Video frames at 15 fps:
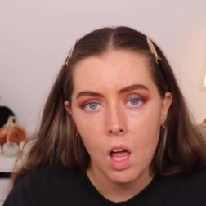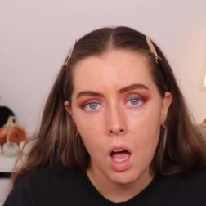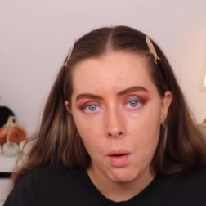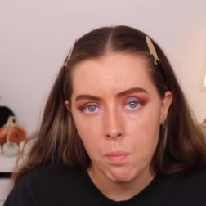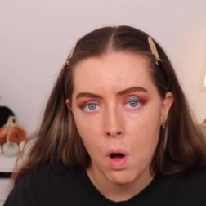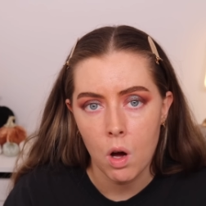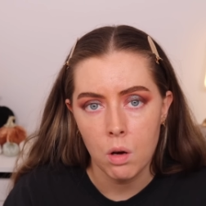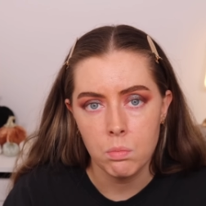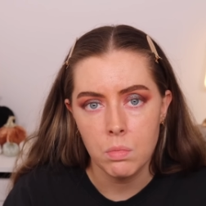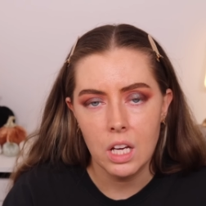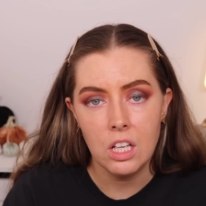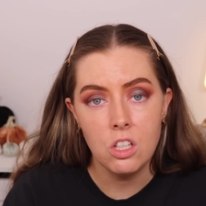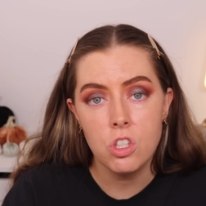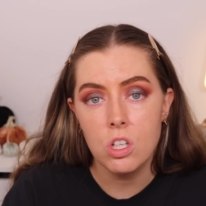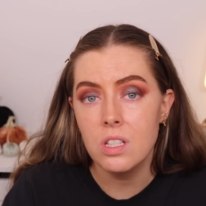her mom
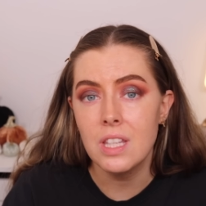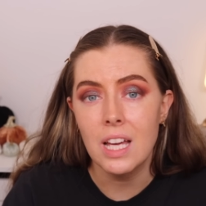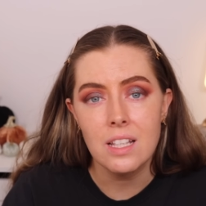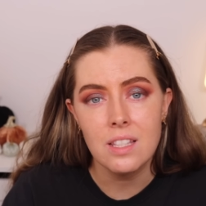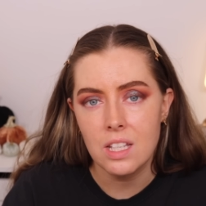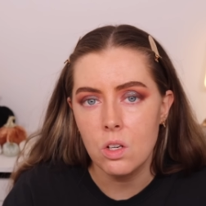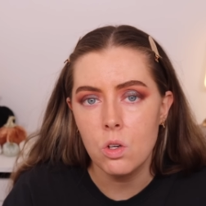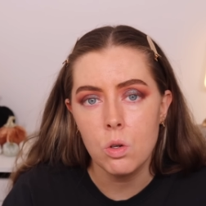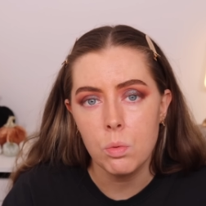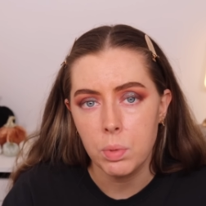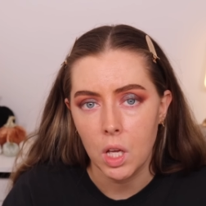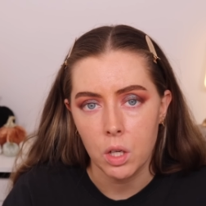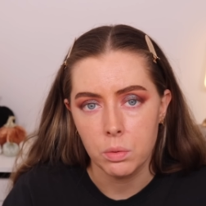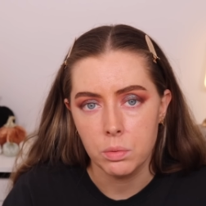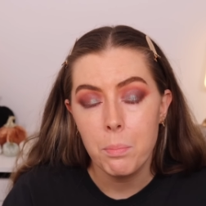in just that single
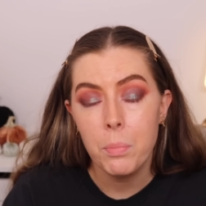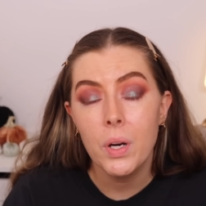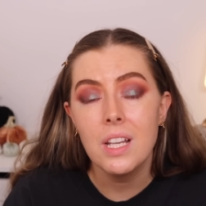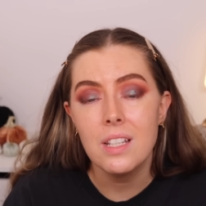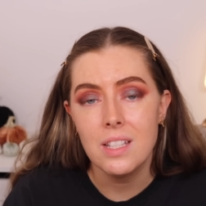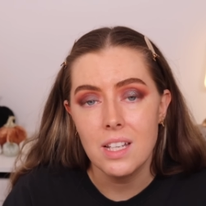blow, but it